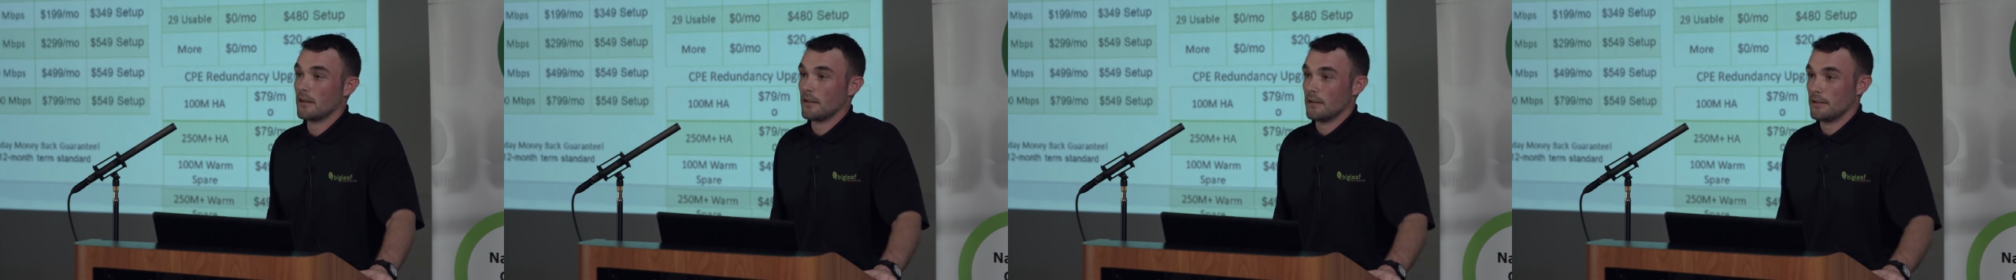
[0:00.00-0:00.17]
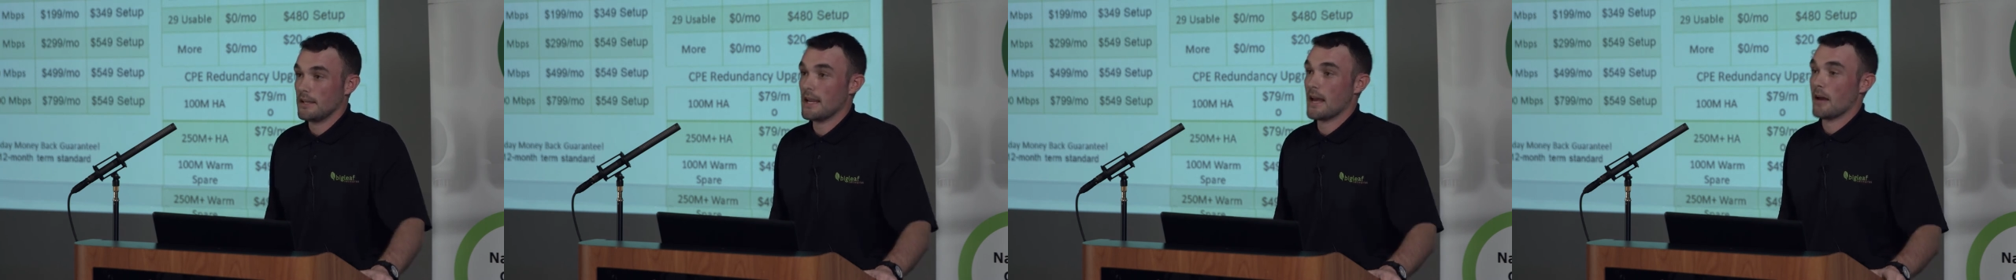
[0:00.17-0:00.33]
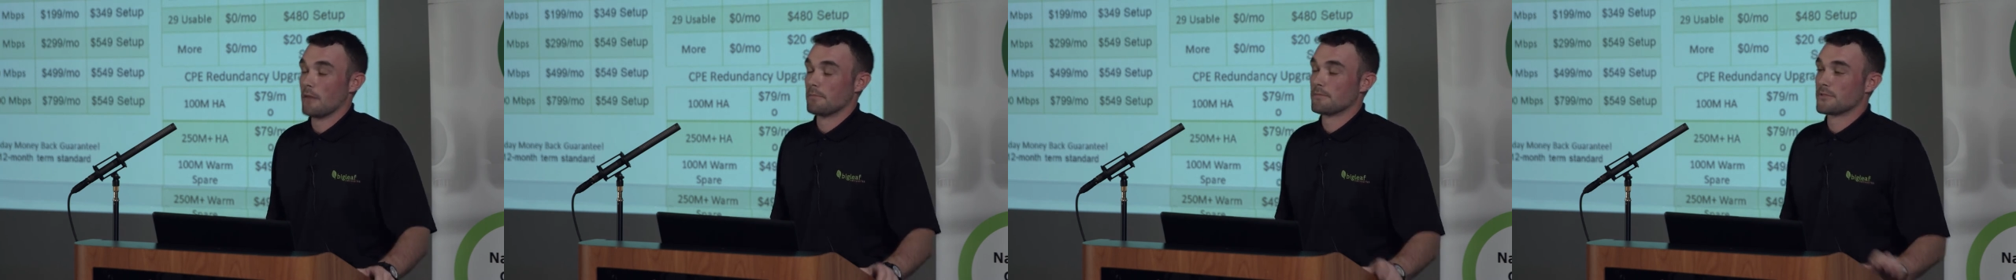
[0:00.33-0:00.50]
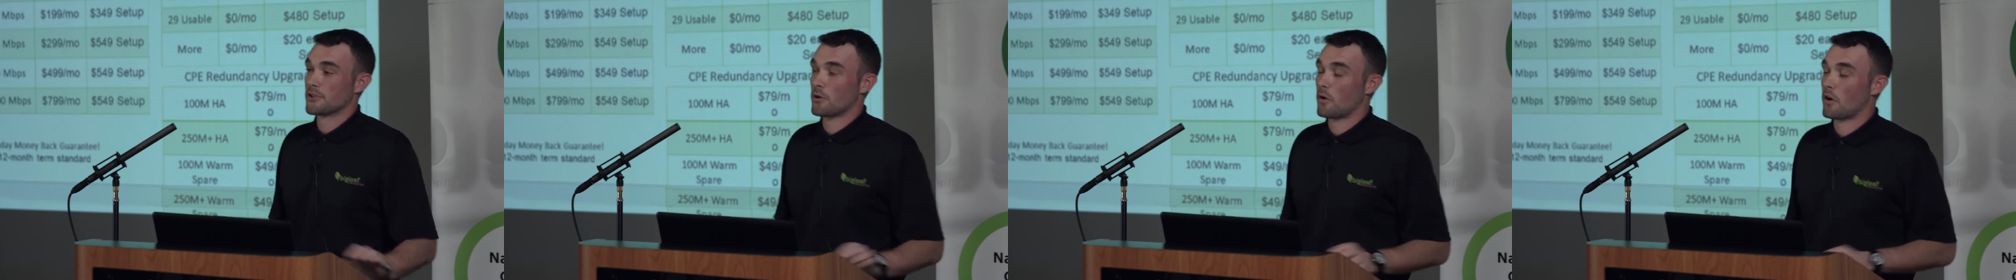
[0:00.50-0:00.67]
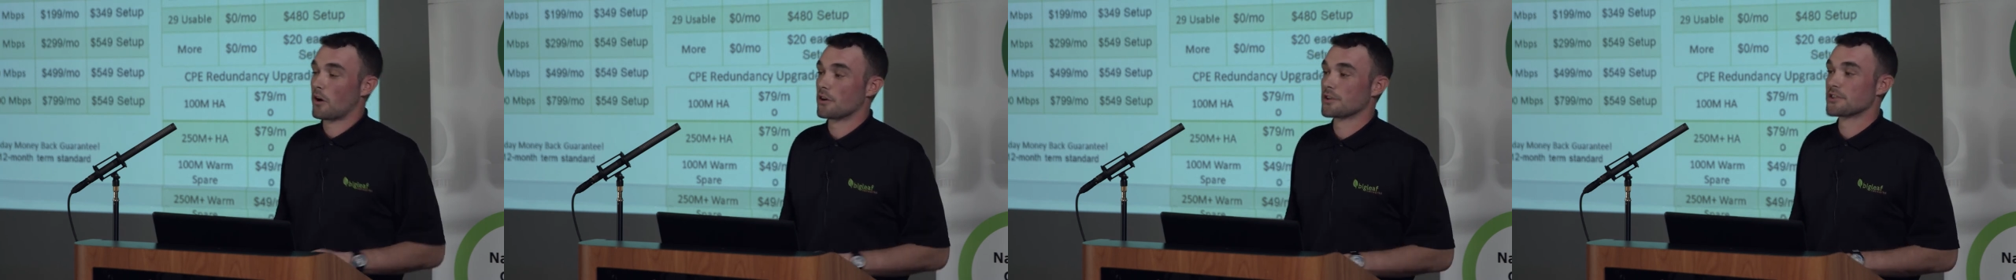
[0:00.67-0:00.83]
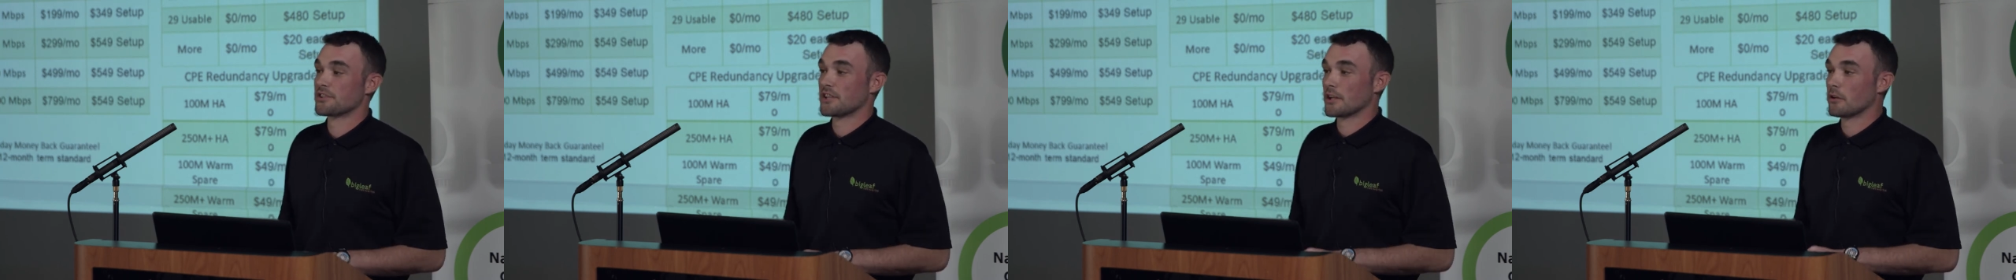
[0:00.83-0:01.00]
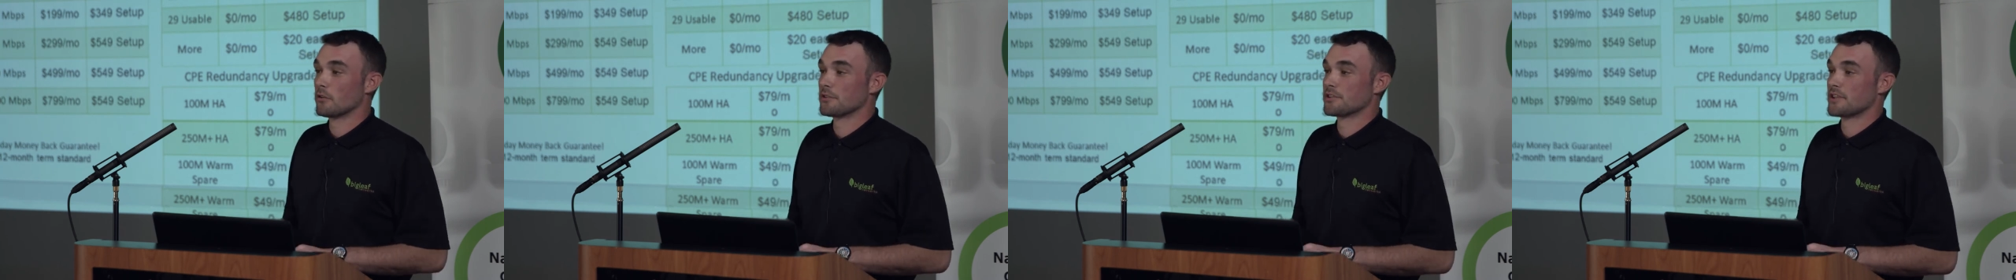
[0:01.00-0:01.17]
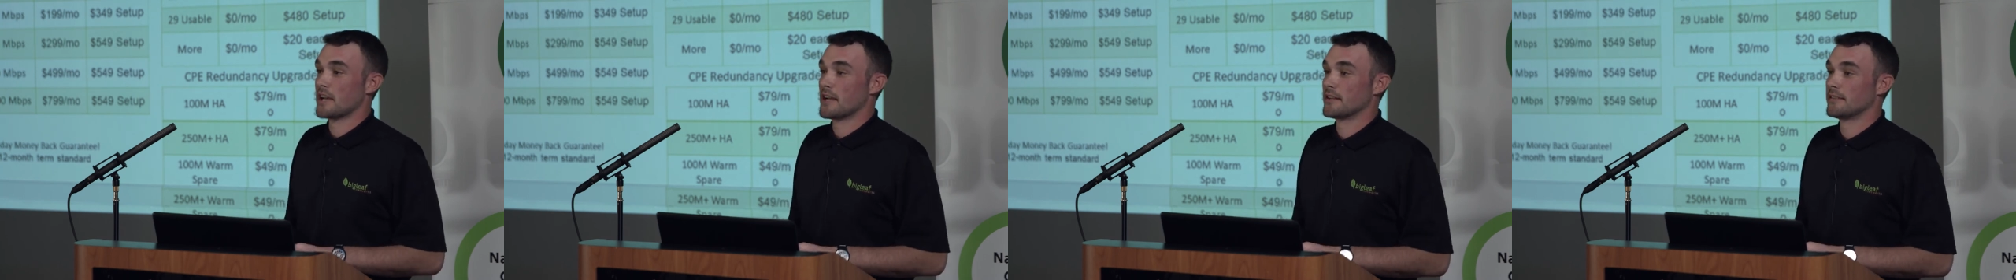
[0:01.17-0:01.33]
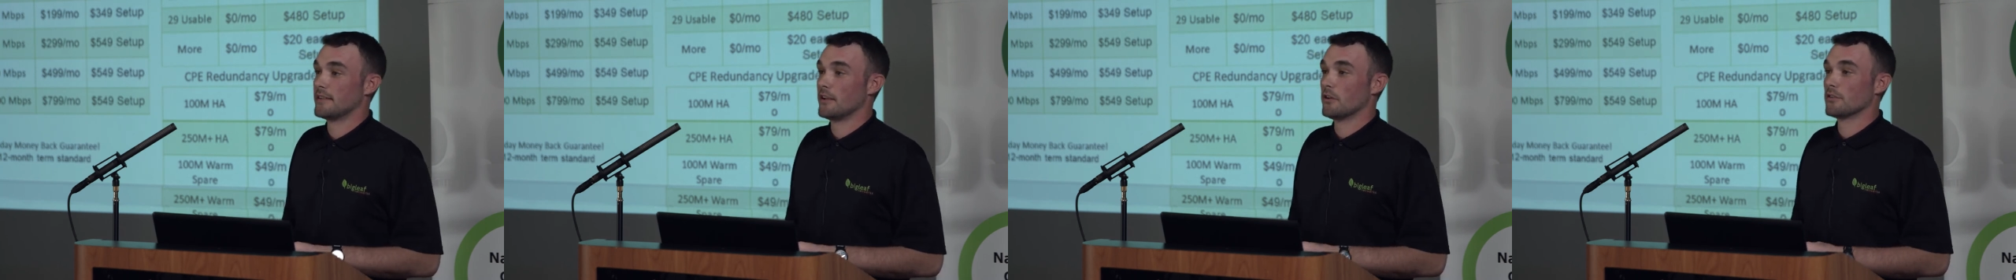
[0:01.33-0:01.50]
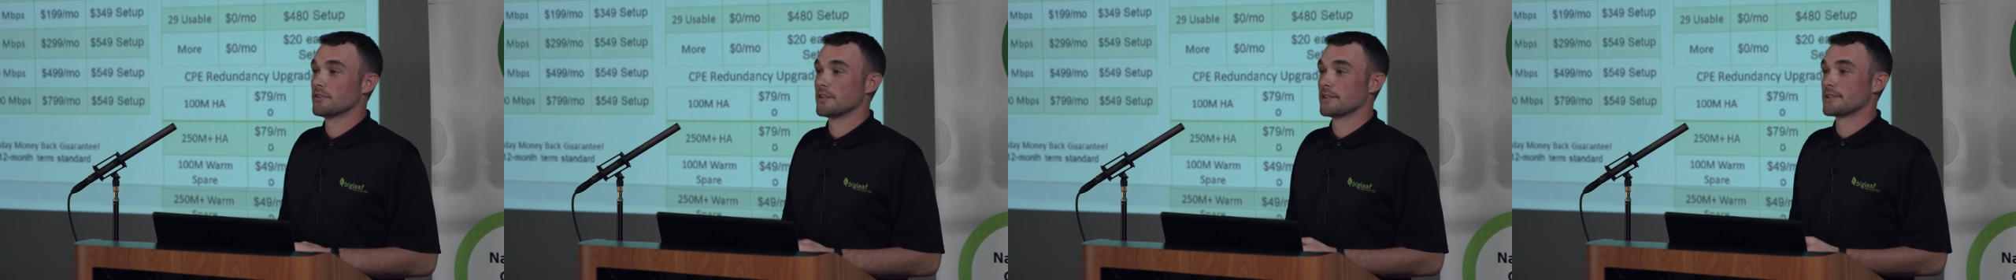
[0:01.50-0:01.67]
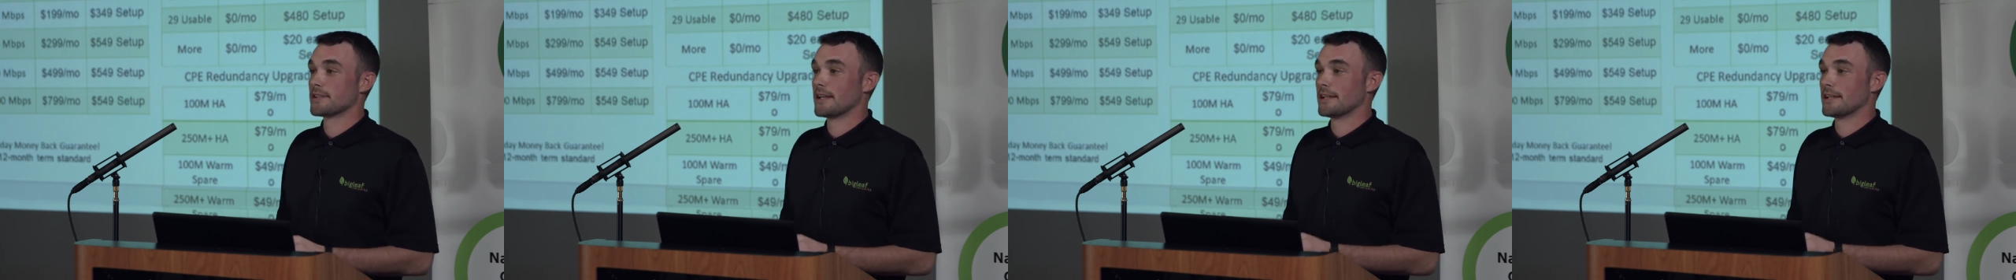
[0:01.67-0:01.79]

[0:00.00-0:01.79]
Yeah, so on our single site deals, it's,